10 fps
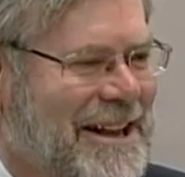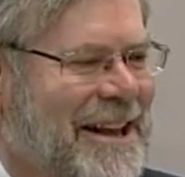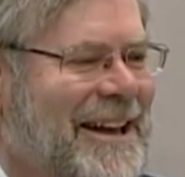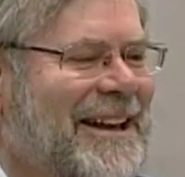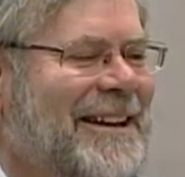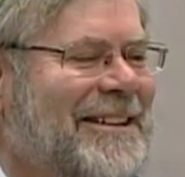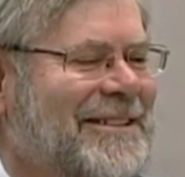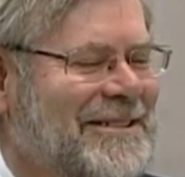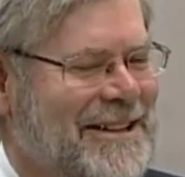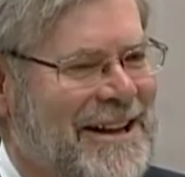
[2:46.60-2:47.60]
And
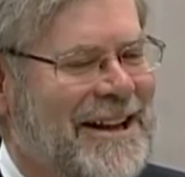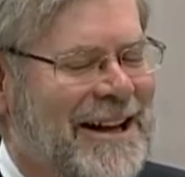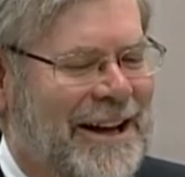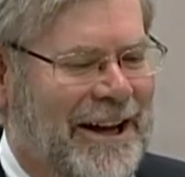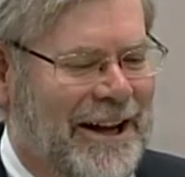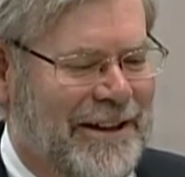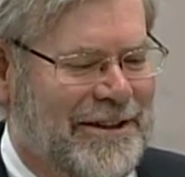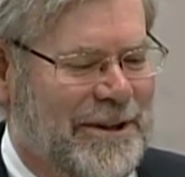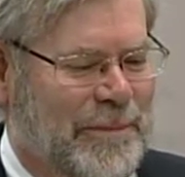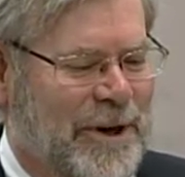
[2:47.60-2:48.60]

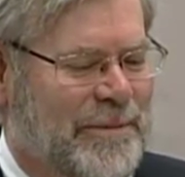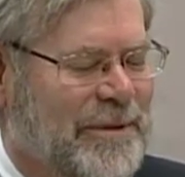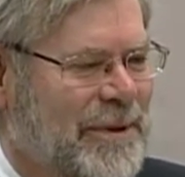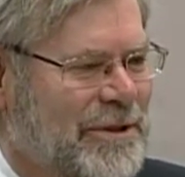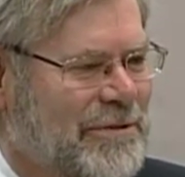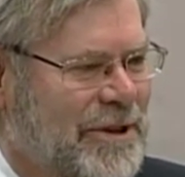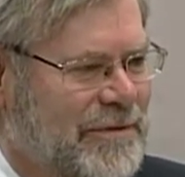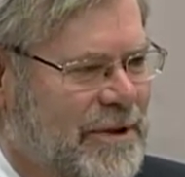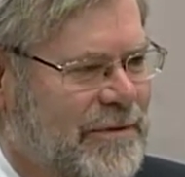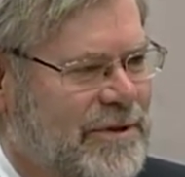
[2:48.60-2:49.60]
the Department of Administrative
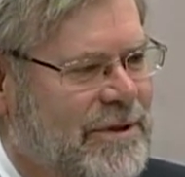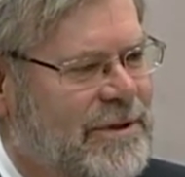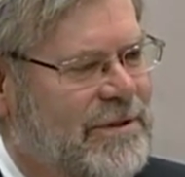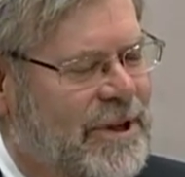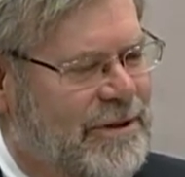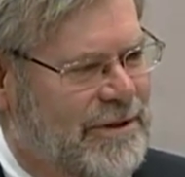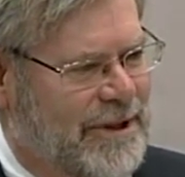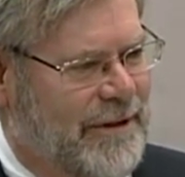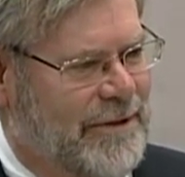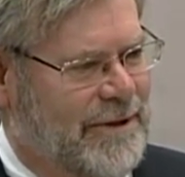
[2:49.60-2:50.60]
Services under the
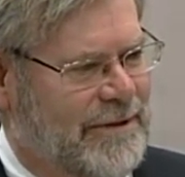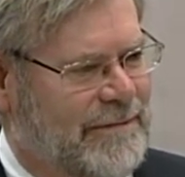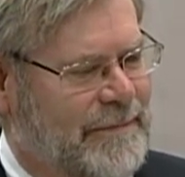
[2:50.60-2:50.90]
governor